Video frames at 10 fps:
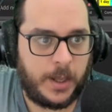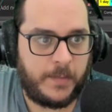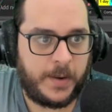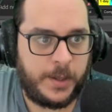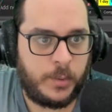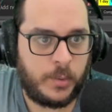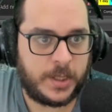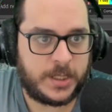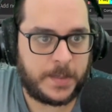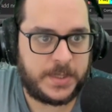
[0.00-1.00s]
if I do the
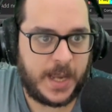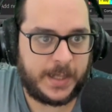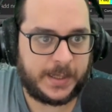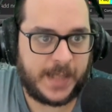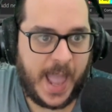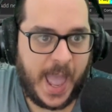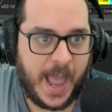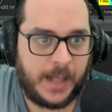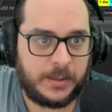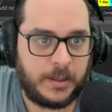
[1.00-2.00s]
subset and
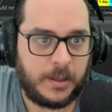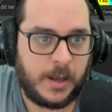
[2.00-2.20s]
add,